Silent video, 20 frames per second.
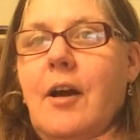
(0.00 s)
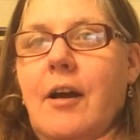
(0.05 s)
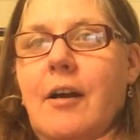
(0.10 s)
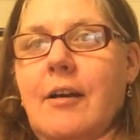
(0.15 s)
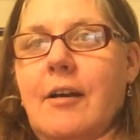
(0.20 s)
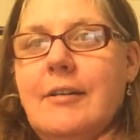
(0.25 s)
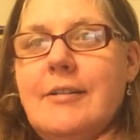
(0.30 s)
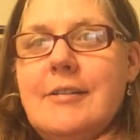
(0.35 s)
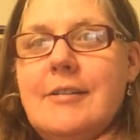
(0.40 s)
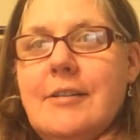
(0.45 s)

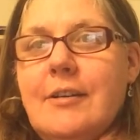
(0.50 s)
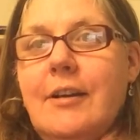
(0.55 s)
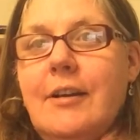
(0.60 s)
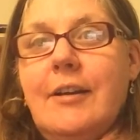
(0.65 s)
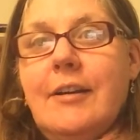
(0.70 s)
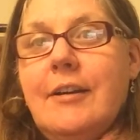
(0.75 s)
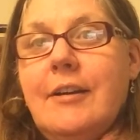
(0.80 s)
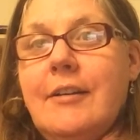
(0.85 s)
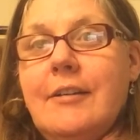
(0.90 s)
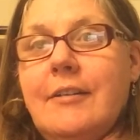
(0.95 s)
I
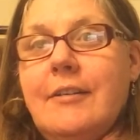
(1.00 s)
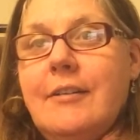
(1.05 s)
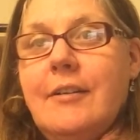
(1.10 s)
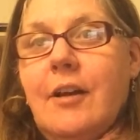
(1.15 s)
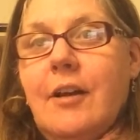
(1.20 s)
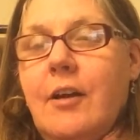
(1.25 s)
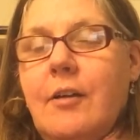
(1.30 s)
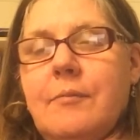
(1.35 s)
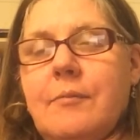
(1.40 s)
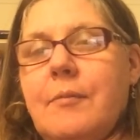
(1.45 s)
decided,
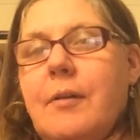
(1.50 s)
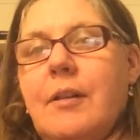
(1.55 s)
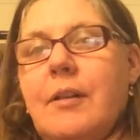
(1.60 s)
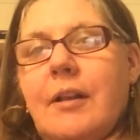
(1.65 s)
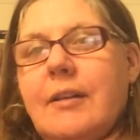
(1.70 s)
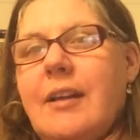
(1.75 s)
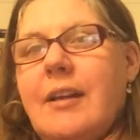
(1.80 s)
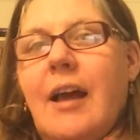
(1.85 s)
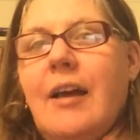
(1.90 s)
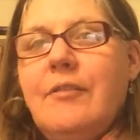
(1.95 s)

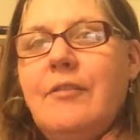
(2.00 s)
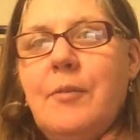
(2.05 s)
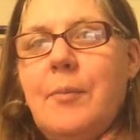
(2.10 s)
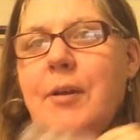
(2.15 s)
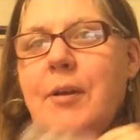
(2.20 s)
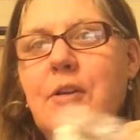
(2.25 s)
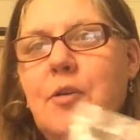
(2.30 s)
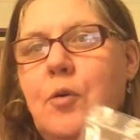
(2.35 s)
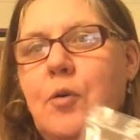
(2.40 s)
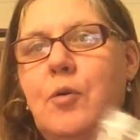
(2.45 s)
like after
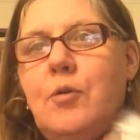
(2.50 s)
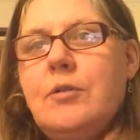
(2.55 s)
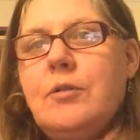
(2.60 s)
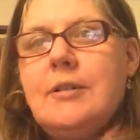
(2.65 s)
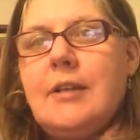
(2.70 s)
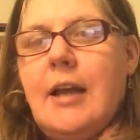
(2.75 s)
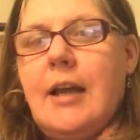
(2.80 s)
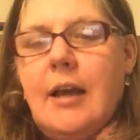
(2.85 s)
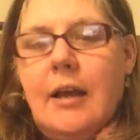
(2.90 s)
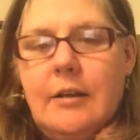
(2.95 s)
being
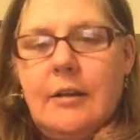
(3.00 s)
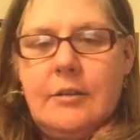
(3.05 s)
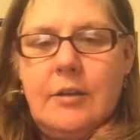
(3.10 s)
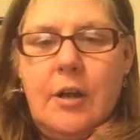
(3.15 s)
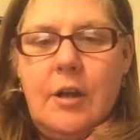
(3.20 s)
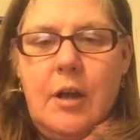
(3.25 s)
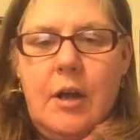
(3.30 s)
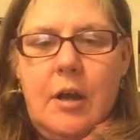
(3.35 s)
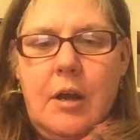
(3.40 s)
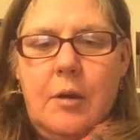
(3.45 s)
caught out
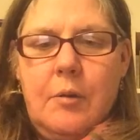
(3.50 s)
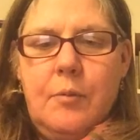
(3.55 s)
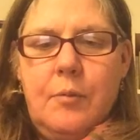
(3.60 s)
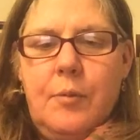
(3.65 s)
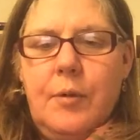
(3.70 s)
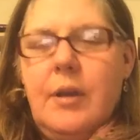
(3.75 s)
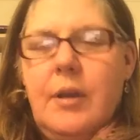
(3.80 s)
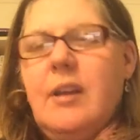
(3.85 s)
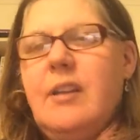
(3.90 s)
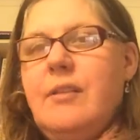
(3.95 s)

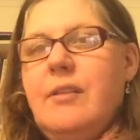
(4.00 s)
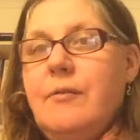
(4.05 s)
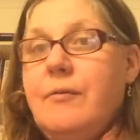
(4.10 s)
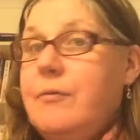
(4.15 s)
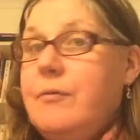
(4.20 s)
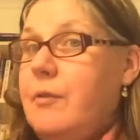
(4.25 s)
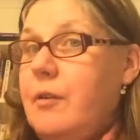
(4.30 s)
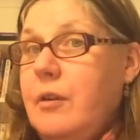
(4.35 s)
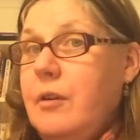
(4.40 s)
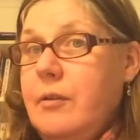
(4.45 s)
with
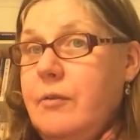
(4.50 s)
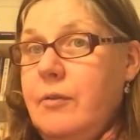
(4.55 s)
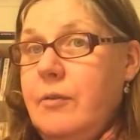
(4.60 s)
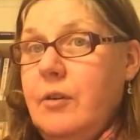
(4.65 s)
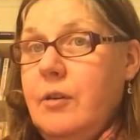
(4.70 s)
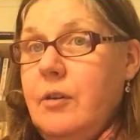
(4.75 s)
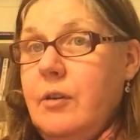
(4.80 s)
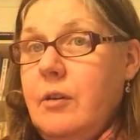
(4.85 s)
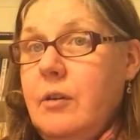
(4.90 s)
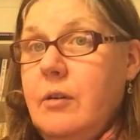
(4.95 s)
very
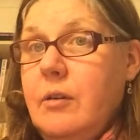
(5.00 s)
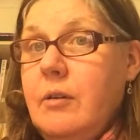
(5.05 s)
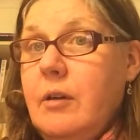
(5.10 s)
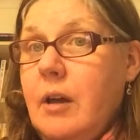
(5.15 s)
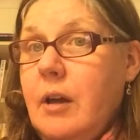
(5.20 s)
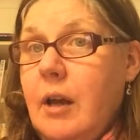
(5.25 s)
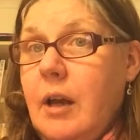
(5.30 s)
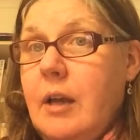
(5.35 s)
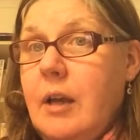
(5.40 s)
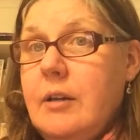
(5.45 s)
few
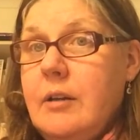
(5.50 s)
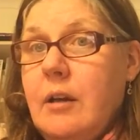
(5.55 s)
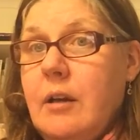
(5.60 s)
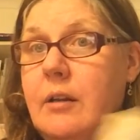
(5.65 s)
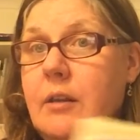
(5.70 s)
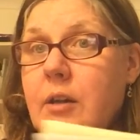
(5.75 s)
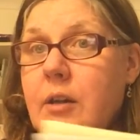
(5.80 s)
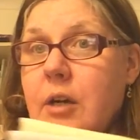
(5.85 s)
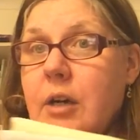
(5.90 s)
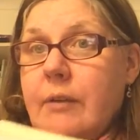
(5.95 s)

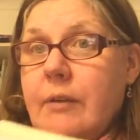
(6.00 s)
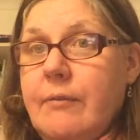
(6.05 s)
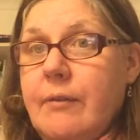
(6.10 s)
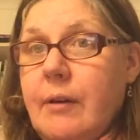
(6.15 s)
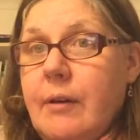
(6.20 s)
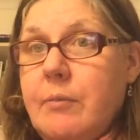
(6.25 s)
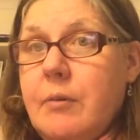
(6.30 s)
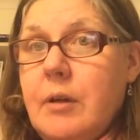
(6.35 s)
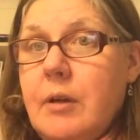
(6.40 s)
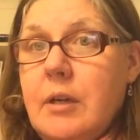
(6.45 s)
hand-dyed
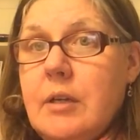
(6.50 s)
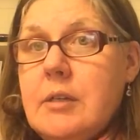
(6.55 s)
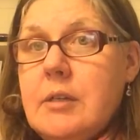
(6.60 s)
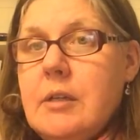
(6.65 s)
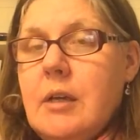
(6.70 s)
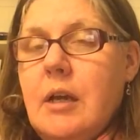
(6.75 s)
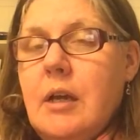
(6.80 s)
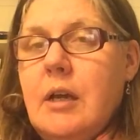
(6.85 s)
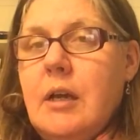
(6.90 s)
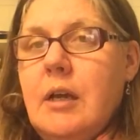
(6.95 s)

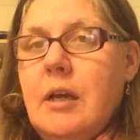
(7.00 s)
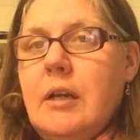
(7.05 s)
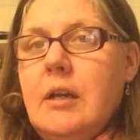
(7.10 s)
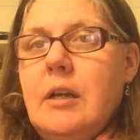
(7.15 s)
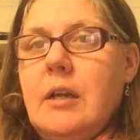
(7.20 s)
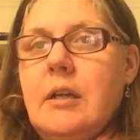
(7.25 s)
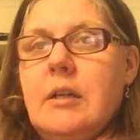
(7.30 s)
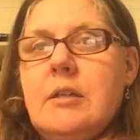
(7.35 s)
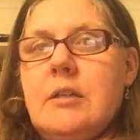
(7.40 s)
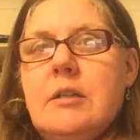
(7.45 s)
fabrics
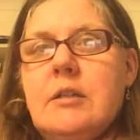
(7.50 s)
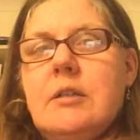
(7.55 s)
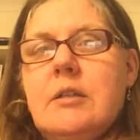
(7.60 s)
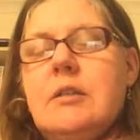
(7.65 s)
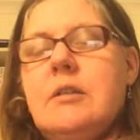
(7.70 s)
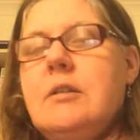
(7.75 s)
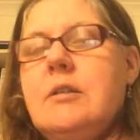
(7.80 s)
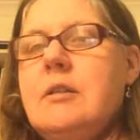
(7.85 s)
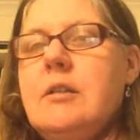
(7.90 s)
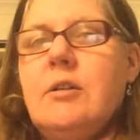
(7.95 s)
and
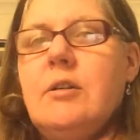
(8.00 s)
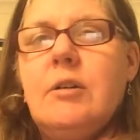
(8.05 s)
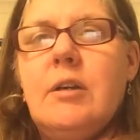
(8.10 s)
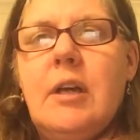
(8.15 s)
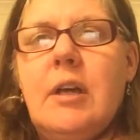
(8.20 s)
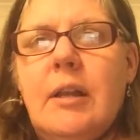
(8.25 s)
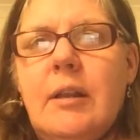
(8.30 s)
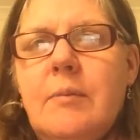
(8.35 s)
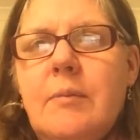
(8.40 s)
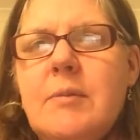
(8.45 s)

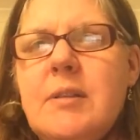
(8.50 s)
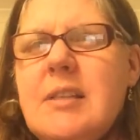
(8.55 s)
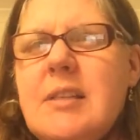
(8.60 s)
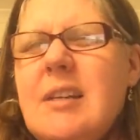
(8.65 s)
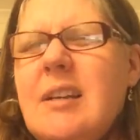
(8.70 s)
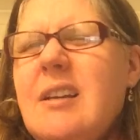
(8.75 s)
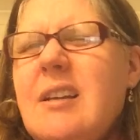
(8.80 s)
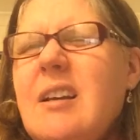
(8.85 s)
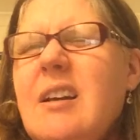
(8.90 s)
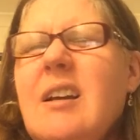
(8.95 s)
looking at them and
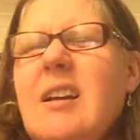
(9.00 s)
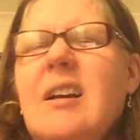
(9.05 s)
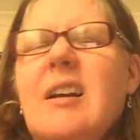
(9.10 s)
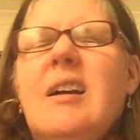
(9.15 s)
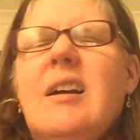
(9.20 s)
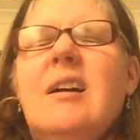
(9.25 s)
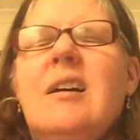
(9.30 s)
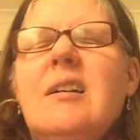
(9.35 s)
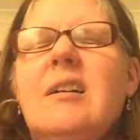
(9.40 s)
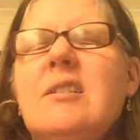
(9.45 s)
saying,
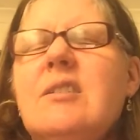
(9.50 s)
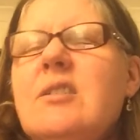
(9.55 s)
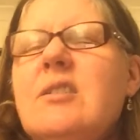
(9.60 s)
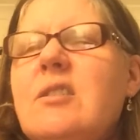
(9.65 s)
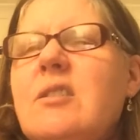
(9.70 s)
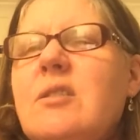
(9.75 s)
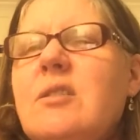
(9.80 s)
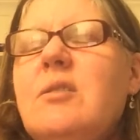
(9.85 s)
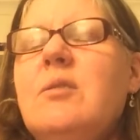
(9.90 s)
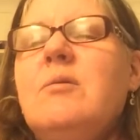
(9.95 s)
I
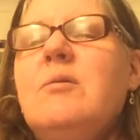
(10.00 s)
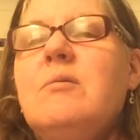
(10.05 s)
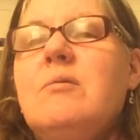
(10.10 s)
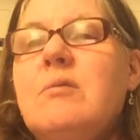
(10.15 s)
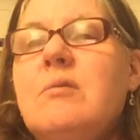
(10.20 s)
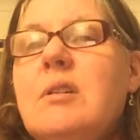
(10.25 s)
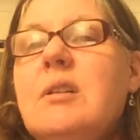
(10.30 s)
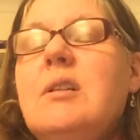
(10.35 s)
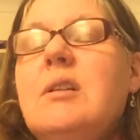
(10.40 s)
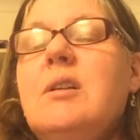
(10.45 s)
don't
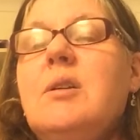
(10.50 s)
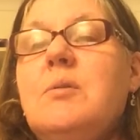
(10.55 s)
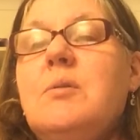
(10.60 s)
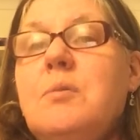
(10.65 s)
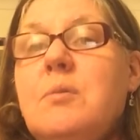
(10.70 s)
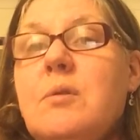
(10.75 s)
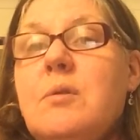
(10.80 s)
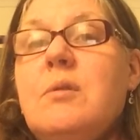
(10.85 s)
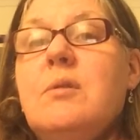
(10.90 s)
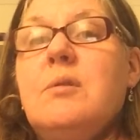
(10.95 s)
really
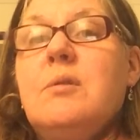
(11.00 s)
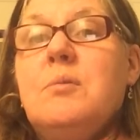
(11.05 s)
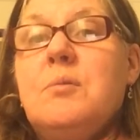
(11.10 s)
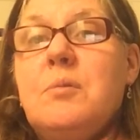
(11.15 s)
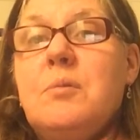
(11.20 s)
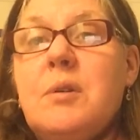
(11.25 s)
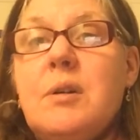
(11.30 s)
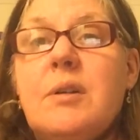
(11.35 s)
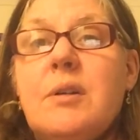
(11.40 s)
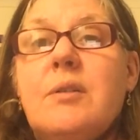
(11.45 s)
want to
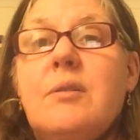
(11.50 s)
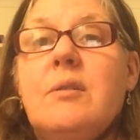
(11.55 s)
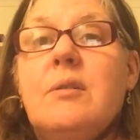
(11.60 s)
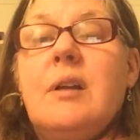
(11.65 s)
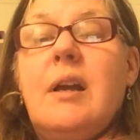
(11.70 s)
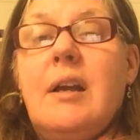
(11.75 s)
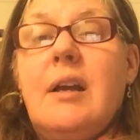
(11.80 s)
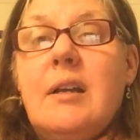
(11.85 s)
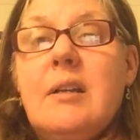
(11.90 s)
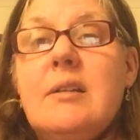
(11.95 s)
work
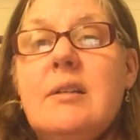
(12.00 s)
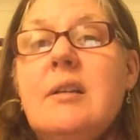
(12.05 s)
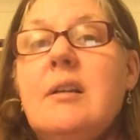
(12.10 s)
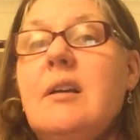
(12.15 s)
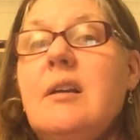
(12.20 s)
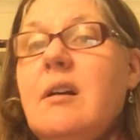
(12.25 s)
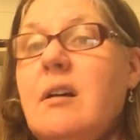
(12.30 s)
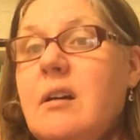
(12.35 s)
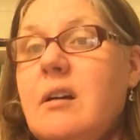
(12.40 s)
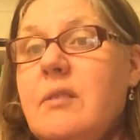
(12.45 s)
on
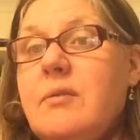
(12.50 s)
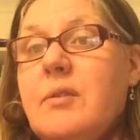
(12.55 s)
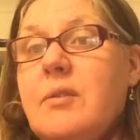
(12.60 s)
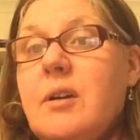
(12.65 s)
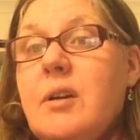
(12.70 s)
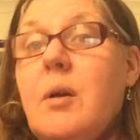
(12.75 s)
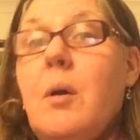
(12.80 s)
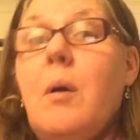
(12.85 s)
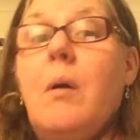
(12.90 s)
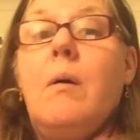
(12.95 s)
antique
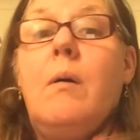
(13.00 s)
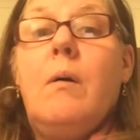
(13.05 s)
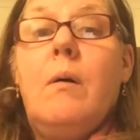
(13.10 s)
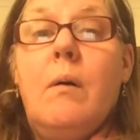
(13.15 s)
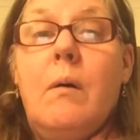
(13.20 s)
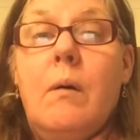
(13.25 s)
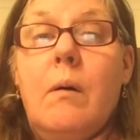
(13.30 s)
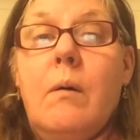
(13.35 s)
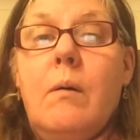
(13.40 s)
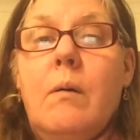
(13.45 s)
ivory
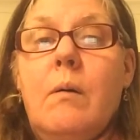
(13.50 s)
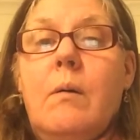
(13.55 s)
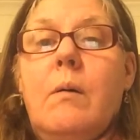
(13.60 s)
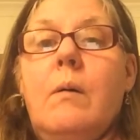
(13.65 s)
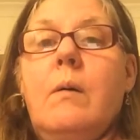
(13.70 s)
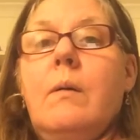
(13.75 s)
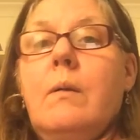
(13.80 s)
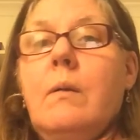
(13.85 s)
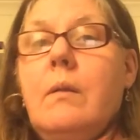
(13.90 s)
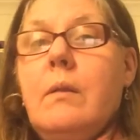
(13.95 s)
all